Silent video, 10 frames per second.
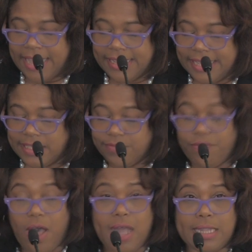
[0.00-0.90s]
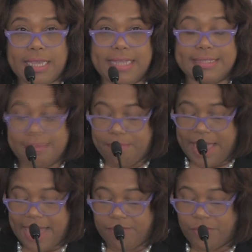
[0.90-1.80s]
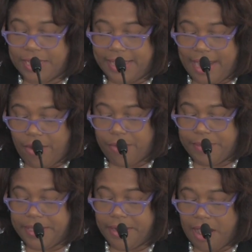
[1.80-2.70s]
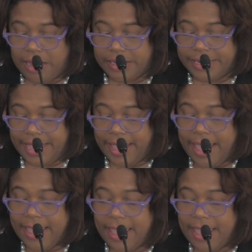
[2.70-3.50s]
This fall in demand for the Caribbean holiday